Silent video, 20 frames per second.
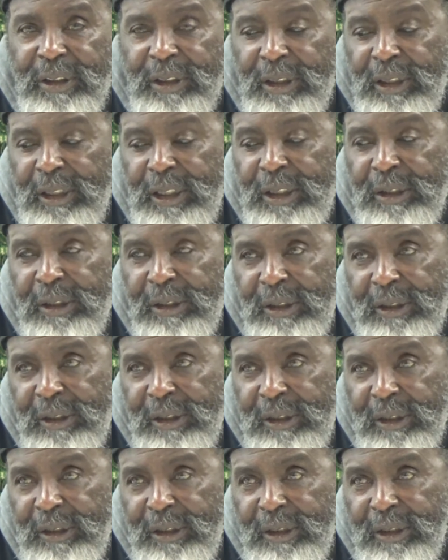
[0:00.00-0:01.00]
Clear.
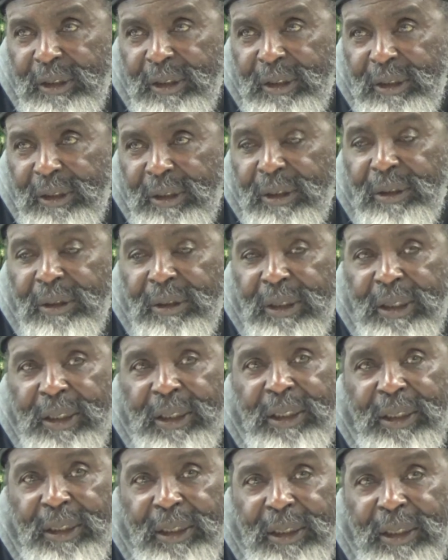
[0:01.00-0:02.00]
Okay,
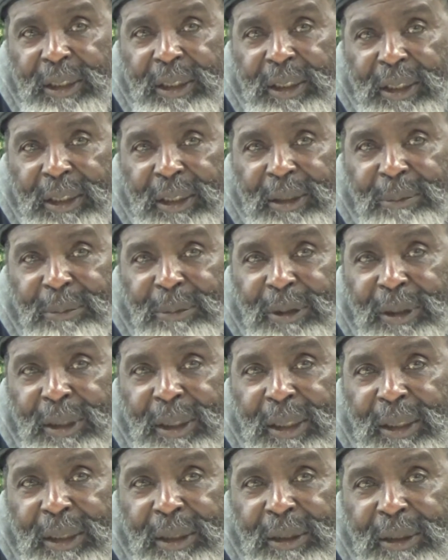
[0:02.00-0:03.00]

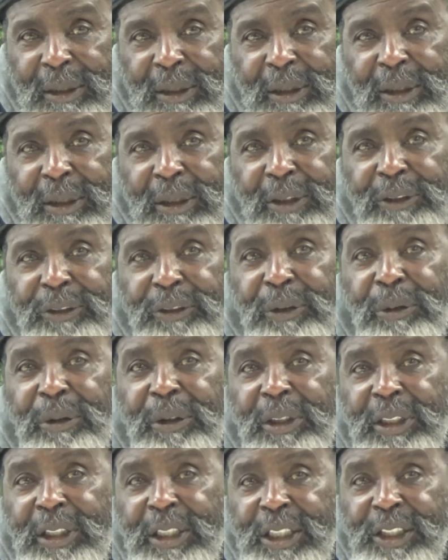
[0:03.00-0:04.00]
alhamdulillah. So,
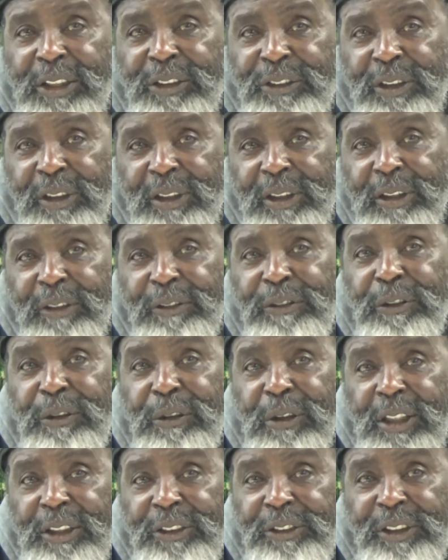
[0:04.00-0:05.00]
Khadijah, if you
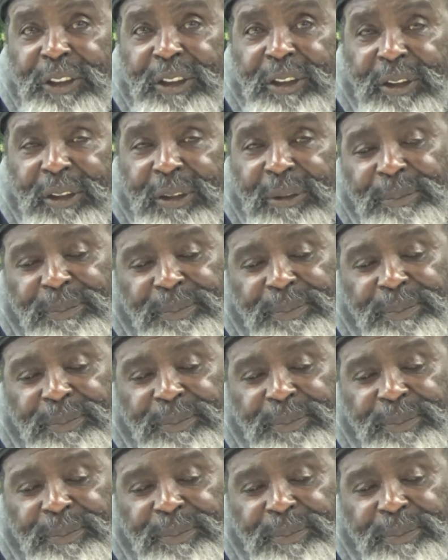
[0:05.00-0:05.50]
listen,